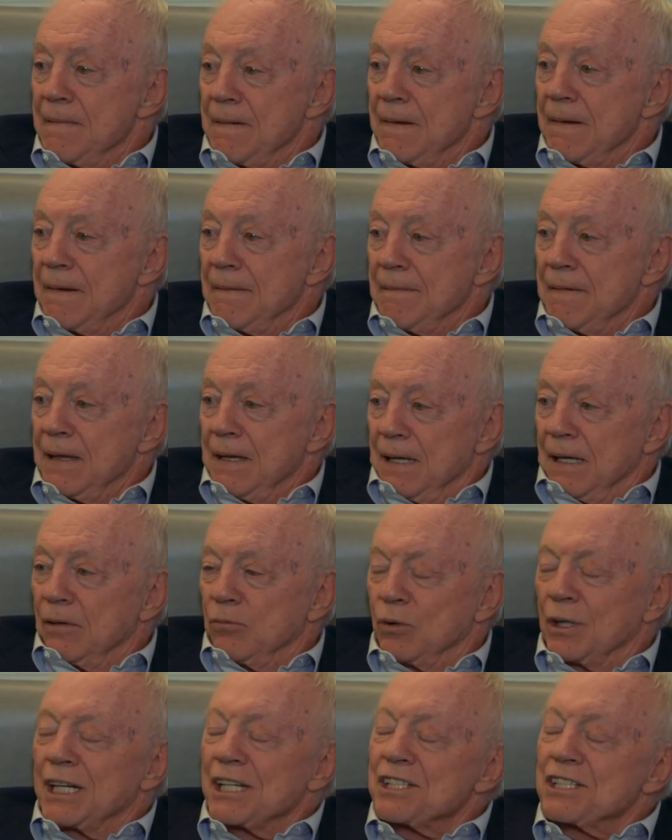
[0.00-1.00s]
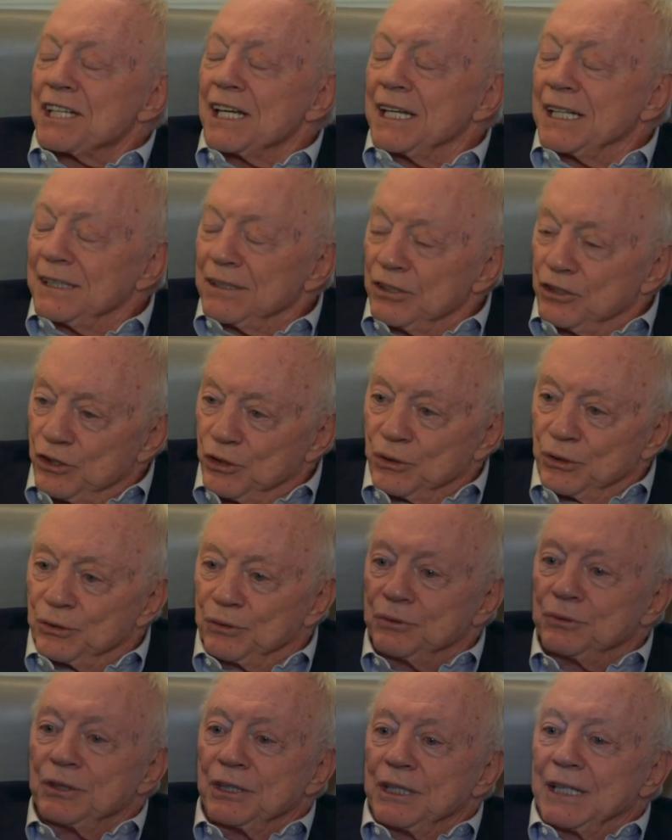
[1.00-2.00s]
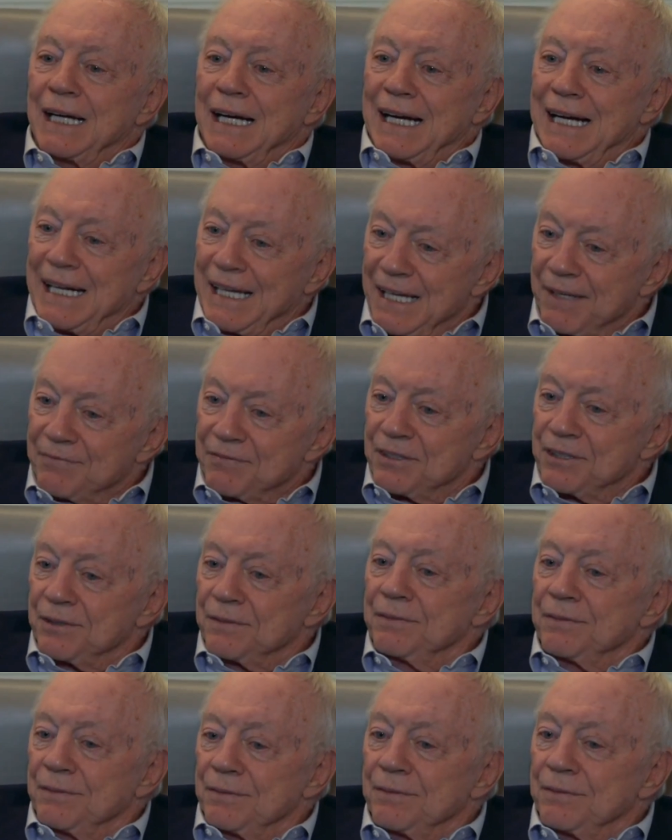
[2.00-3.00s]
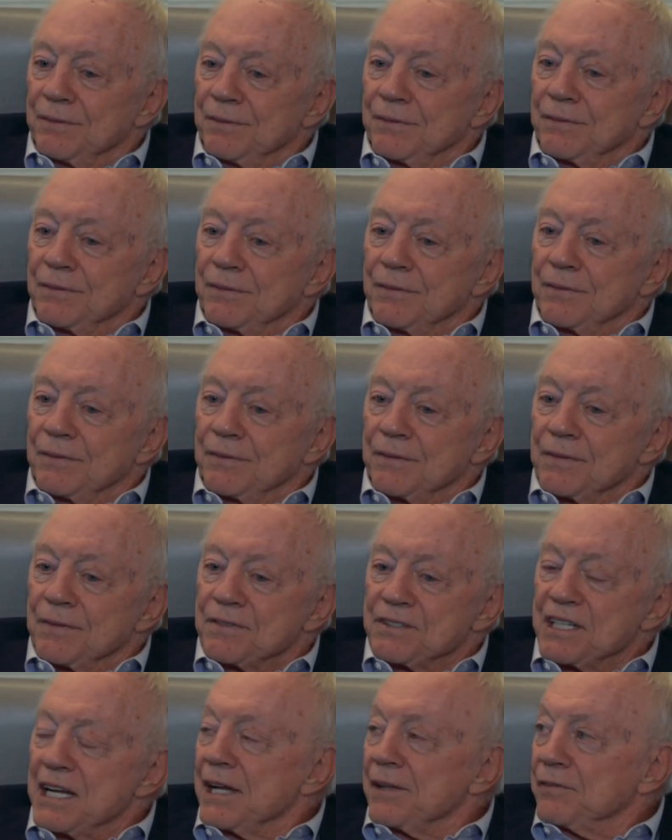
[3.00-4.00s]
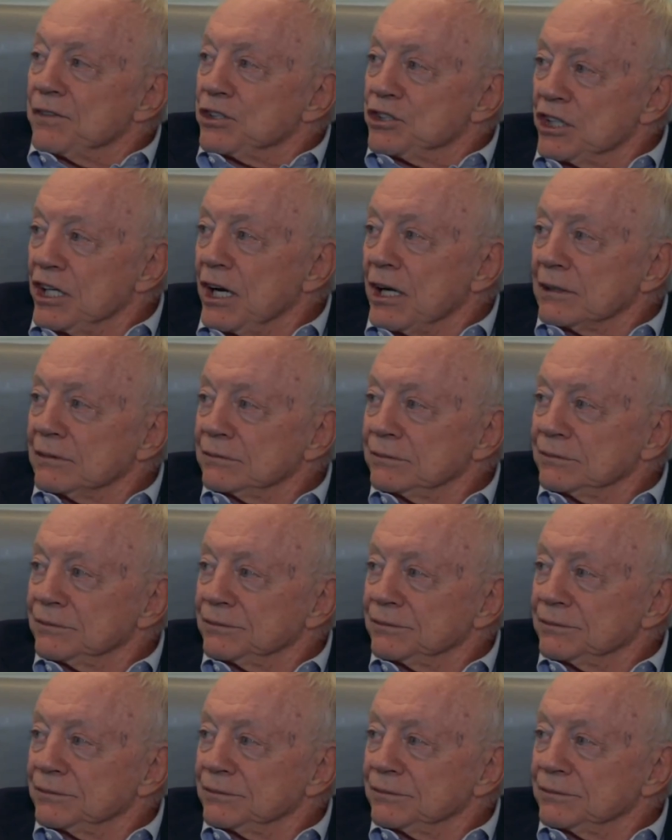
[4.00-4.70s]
Uh, when I say do, I have to sign the check.